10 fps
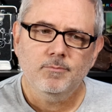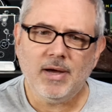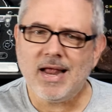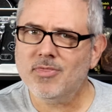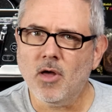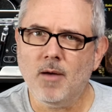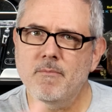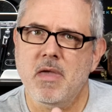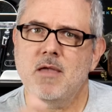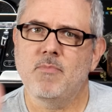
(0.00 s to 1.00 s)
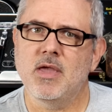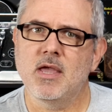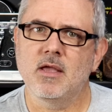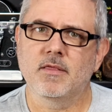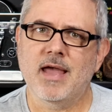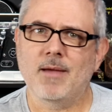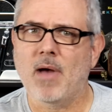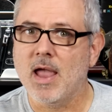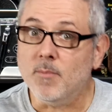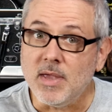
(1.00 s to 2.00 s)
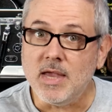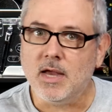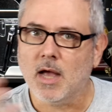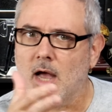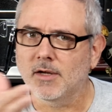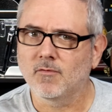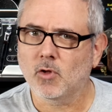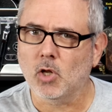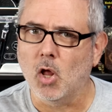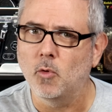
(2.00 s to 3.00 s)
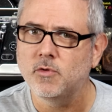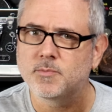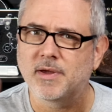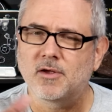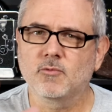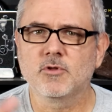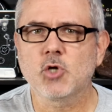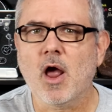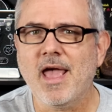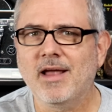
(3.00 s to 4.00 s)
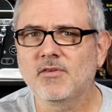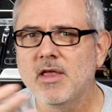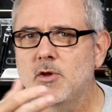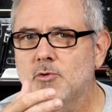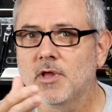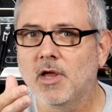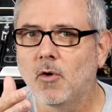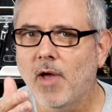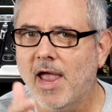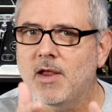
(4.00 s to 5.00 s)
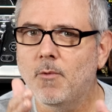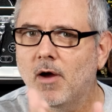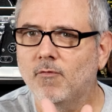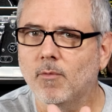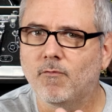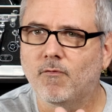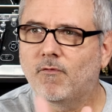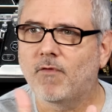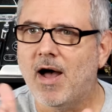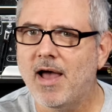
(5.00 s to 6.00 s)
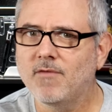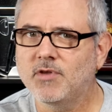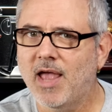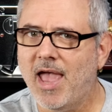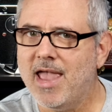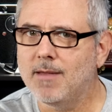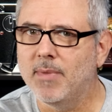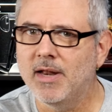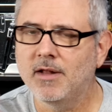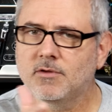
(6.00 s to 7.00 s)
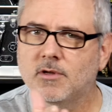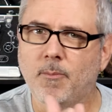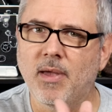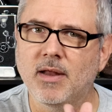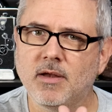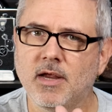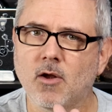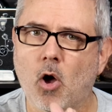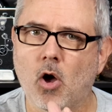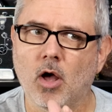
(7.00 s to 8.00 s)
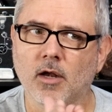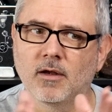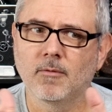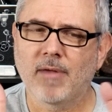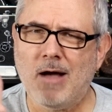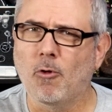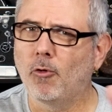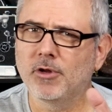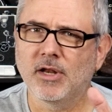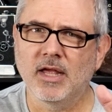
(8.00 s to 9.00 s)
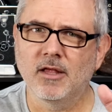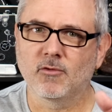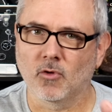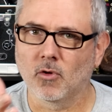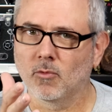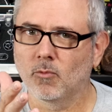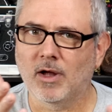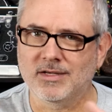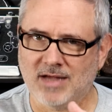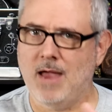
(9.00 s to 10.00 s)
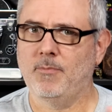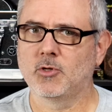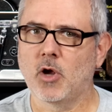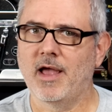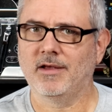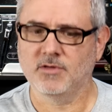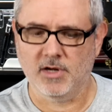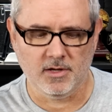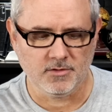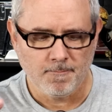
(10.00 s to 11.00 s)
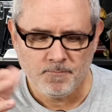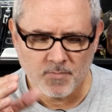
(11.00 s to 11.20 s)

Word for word: but I thought maybe that might be kind of close because with Tri-X, I usually go anywhere from five to eight minutes, depending on how old it is or what type of Tri-X it is.